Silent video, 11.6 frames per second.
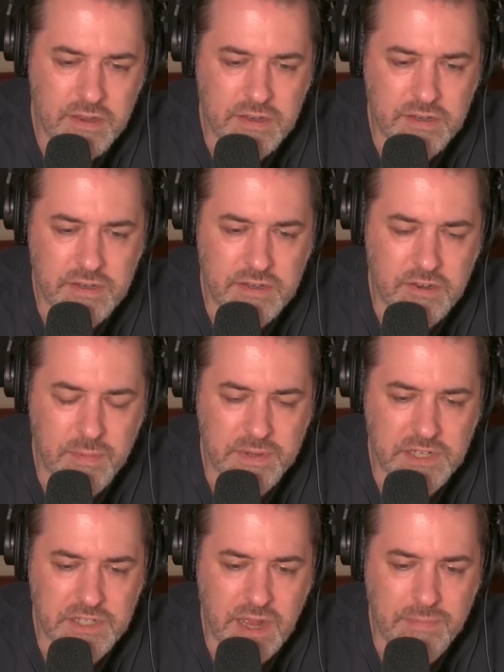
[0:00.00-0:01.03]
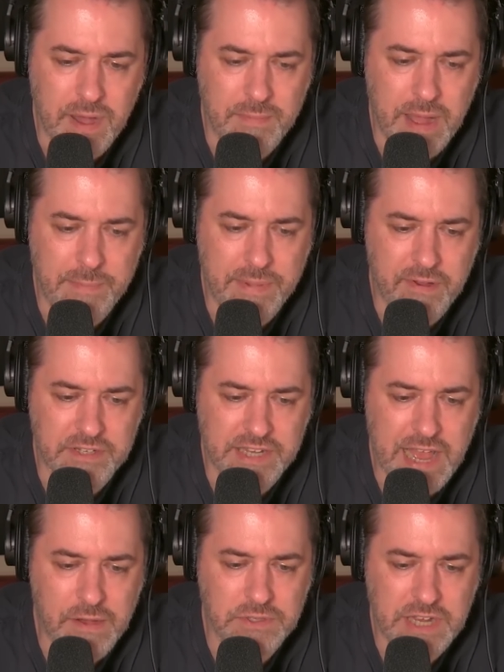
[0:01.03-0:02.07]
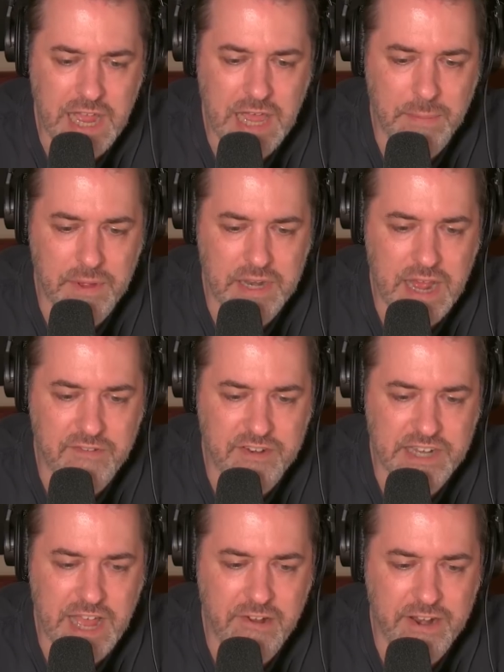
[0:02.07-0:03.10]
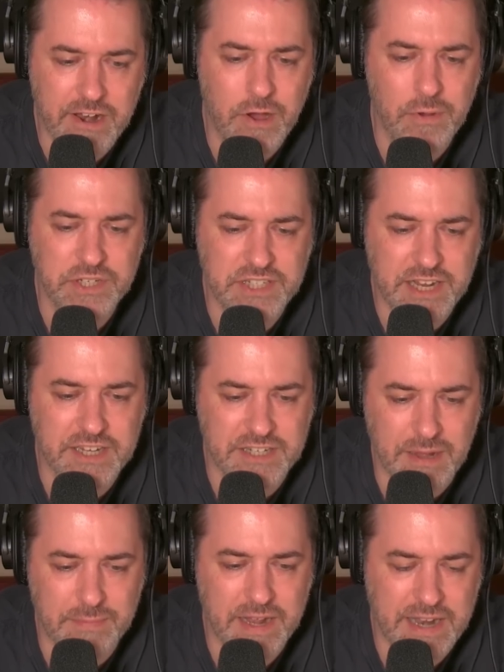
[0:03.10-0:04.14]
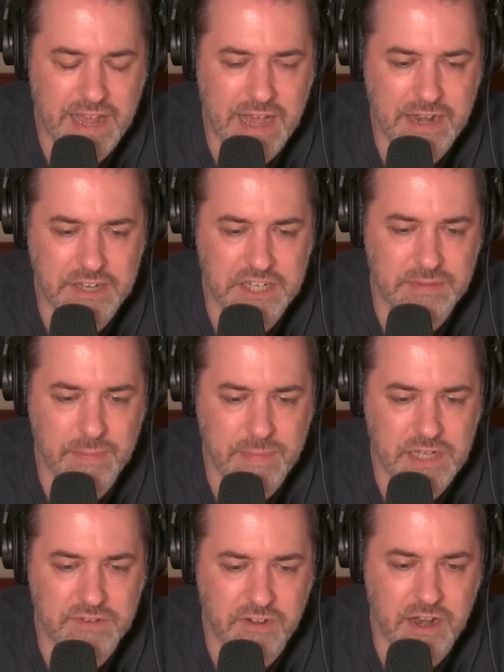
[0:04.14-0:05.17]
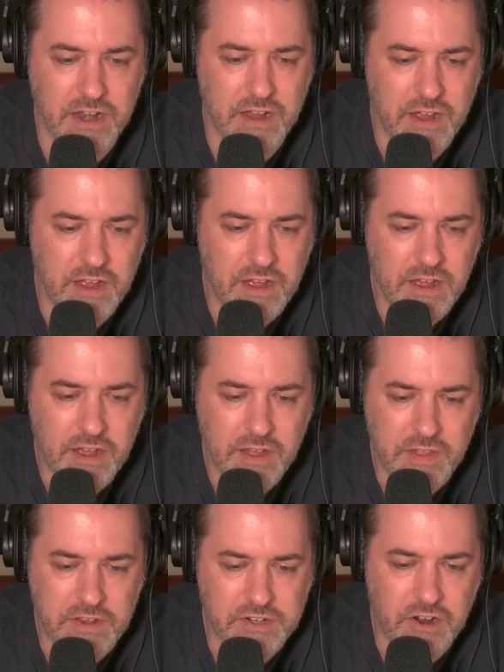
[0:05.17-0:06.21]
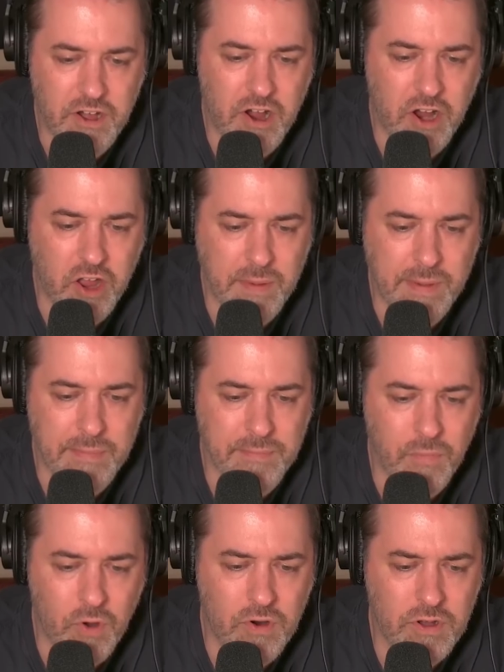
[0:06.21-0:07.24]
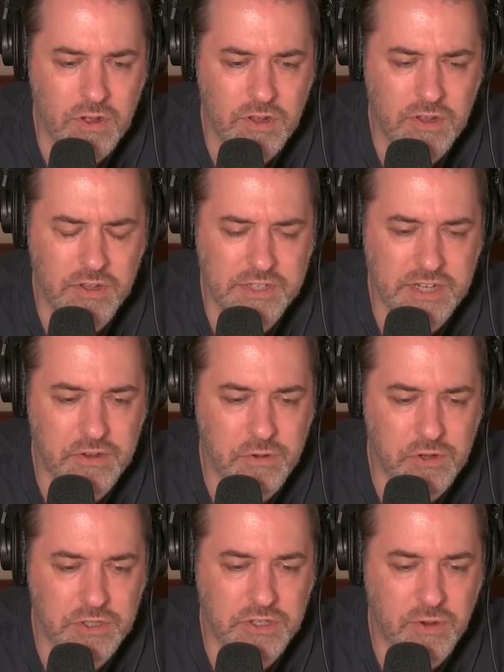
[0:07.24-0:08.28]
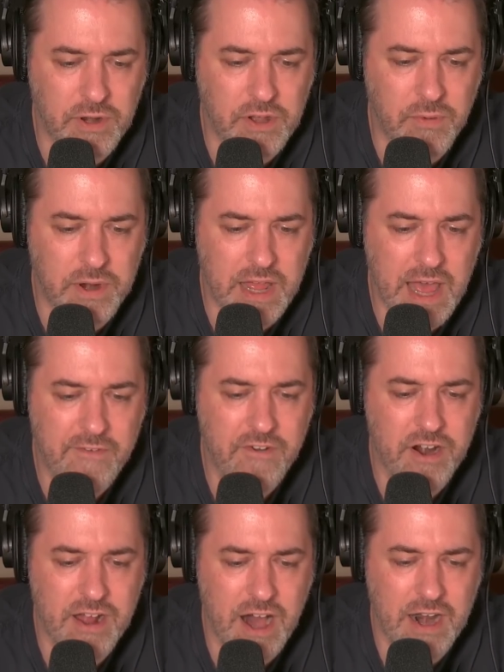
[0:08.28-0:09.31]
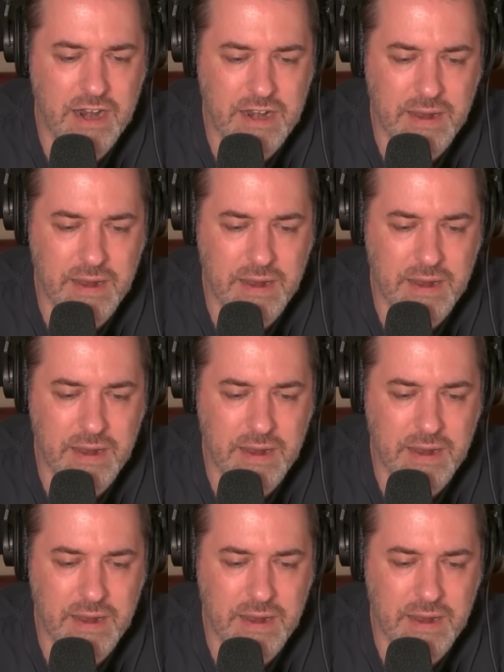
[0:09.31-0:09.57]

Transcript: And Darby says, "I bought my parents a house. I helped my dad retire. And no, Sting is not my dad. He's just my best friend." And they start arguing about morals and who's going to go into heaven or not.